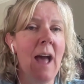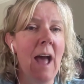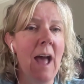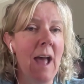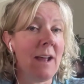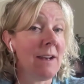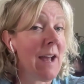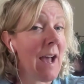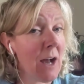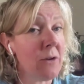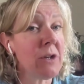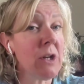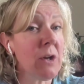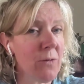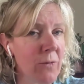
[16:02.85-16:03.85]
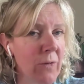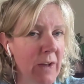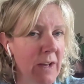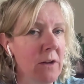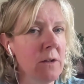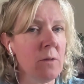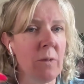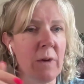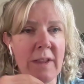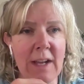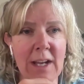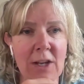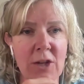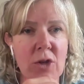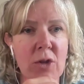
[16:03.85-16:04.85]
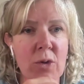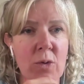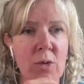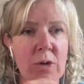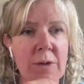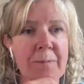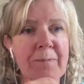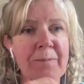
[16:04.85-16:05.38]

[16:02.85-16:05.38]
And how do you feel with each thought?